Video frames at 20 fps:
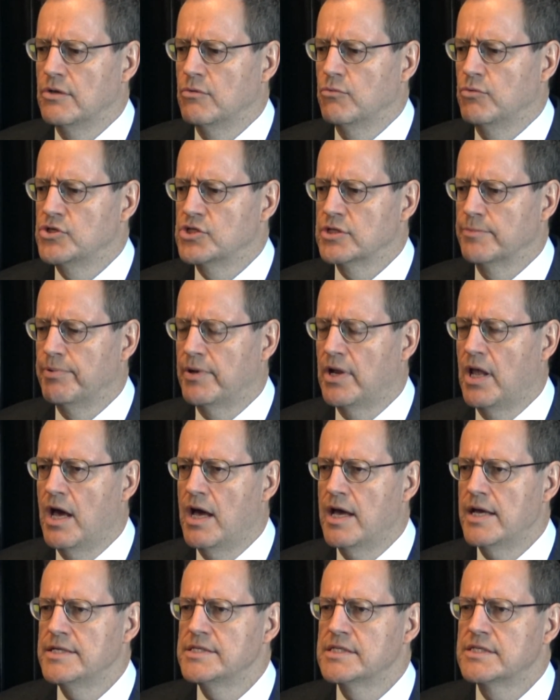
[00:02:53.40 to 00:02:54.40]
which
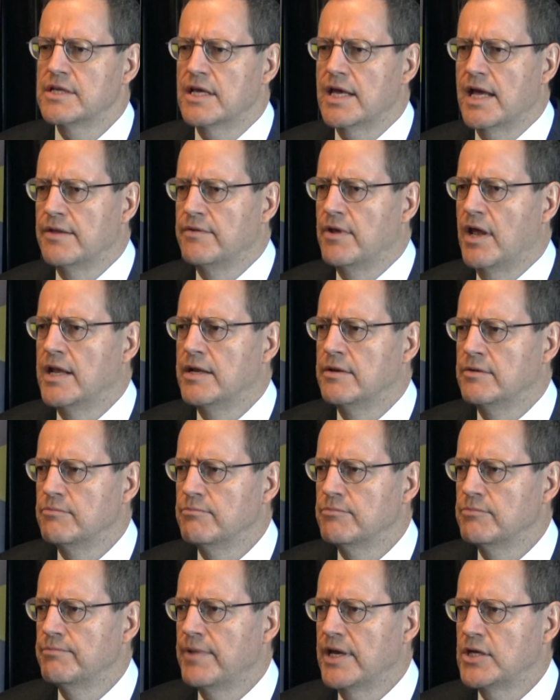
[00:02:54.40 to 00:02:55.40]
applies, and
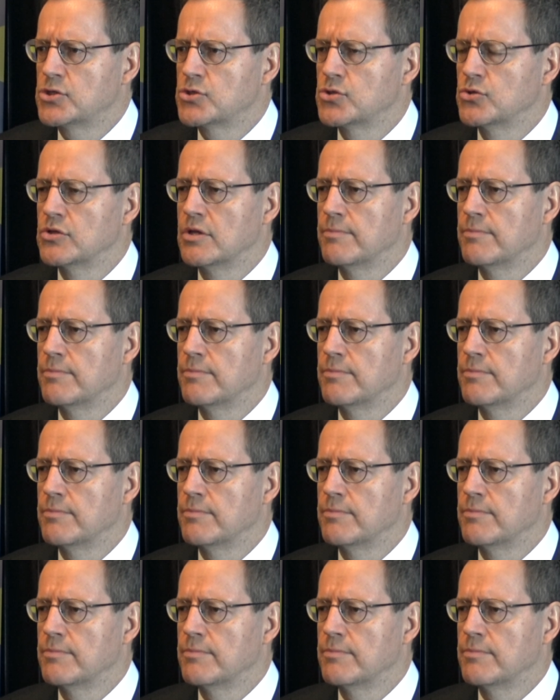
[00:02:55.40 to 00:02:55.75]
make sure